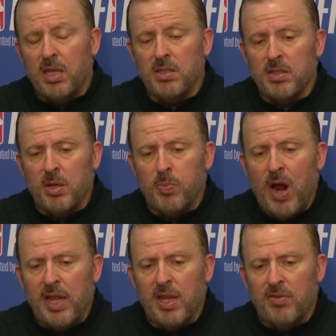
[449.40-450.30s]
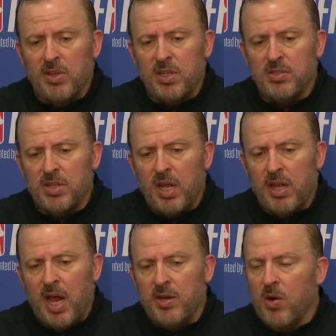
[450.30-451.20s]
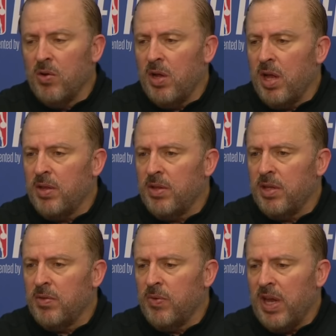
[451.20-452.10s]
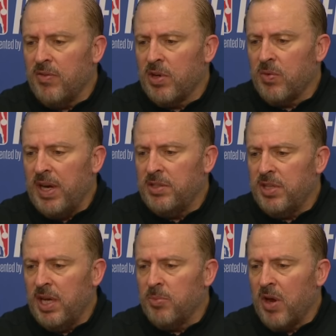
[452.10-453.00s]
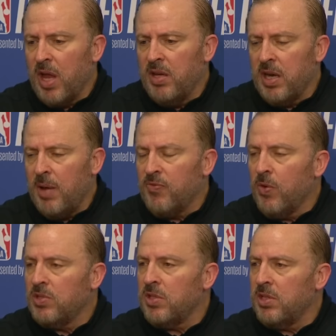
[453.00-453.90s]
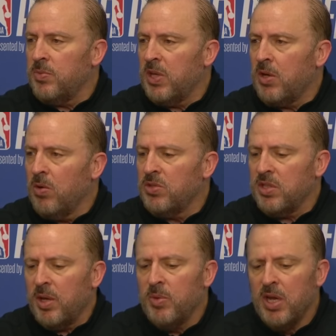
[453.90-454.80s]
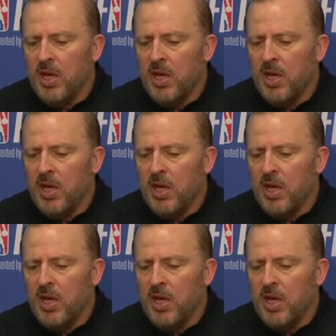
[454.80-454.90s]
The pride level is, I know that we have a great team, and I'm fortunate to be coaching them.